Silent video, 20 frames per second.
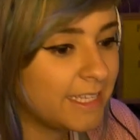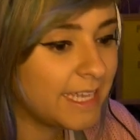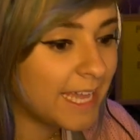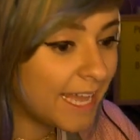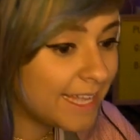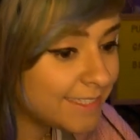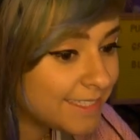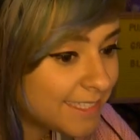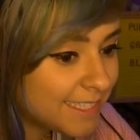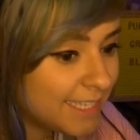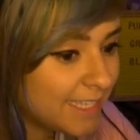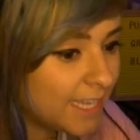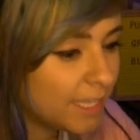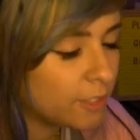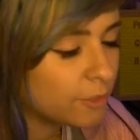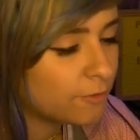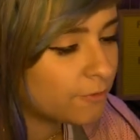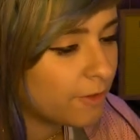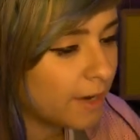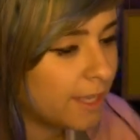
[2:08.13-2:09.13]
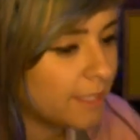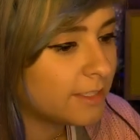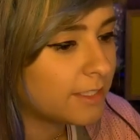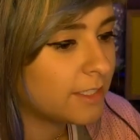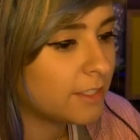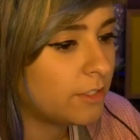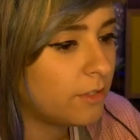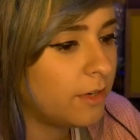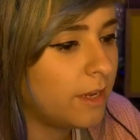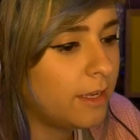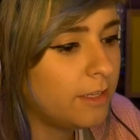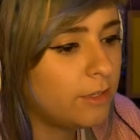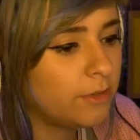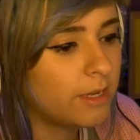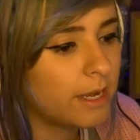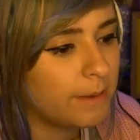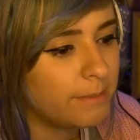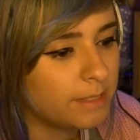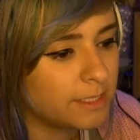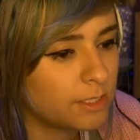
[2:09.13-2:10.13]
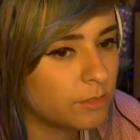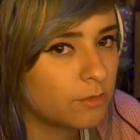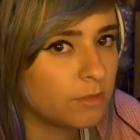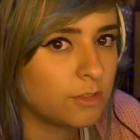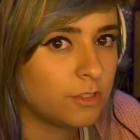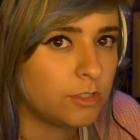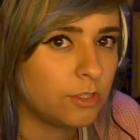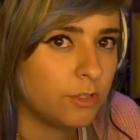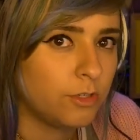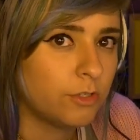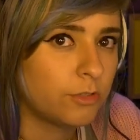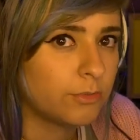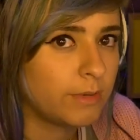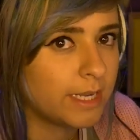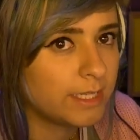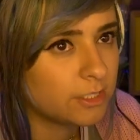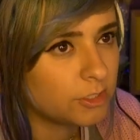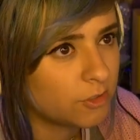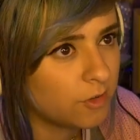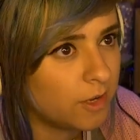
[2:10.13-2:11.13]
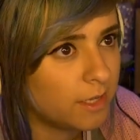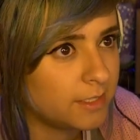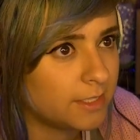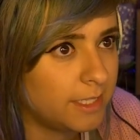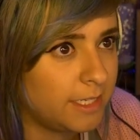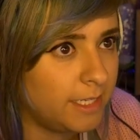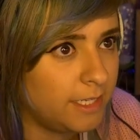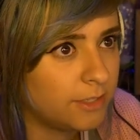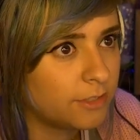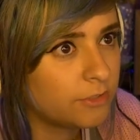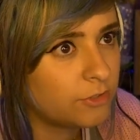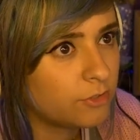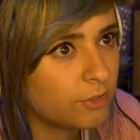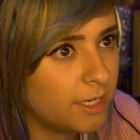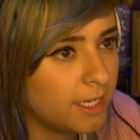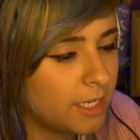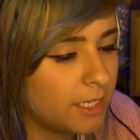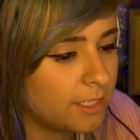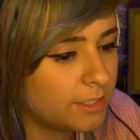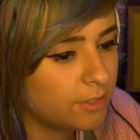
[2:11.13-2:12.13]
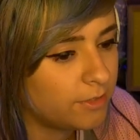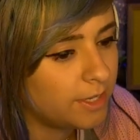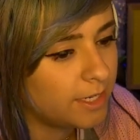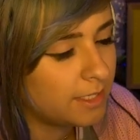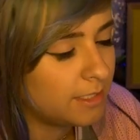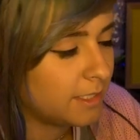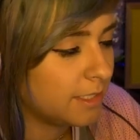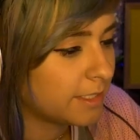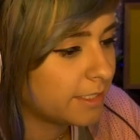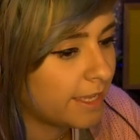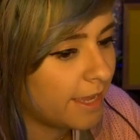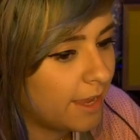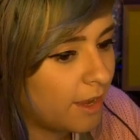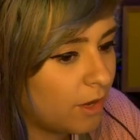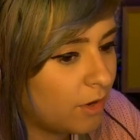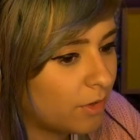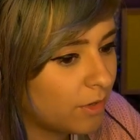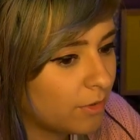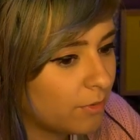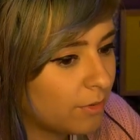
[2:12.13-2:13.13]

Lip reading: Kenzie and her friends, because you know how you come into your restaurant to eat or drink because you get a discount or